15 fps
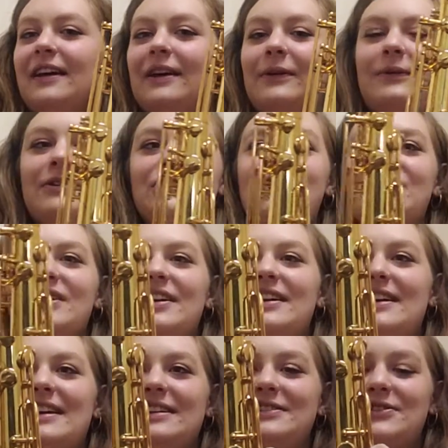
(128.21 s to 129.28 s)
And we're just going
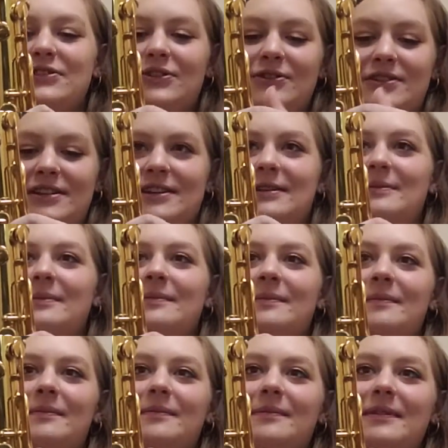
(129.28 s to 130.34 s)
to insert him
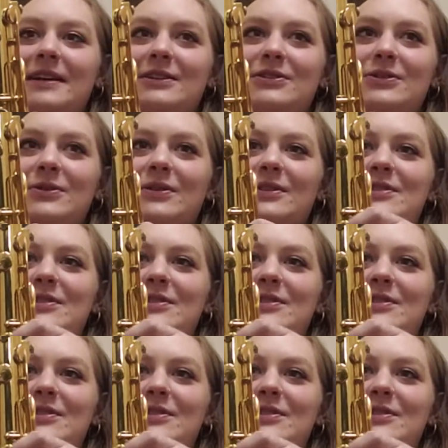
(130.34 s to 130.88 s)
into the